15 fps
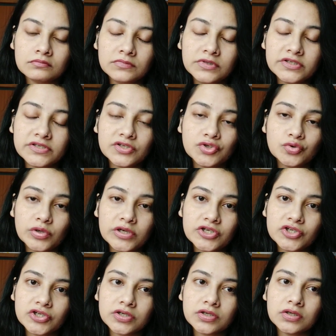the
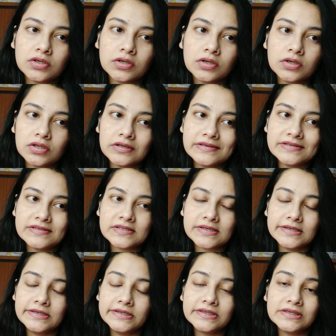situation is
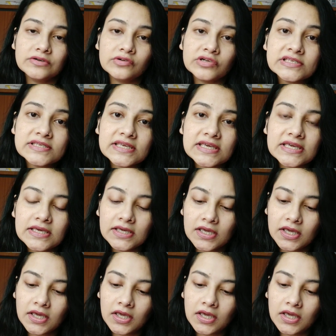a little risky.